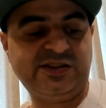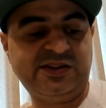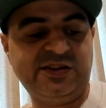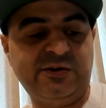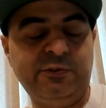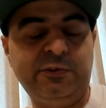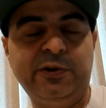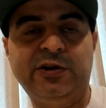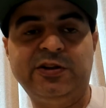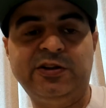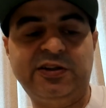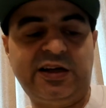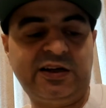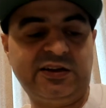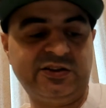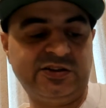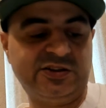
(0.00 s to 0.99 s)

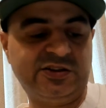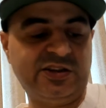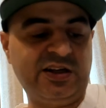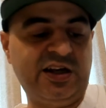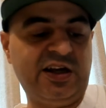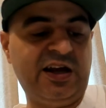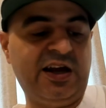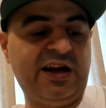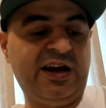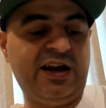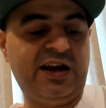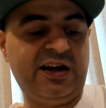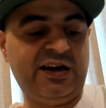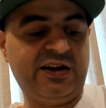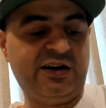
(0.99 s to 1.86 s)
million, and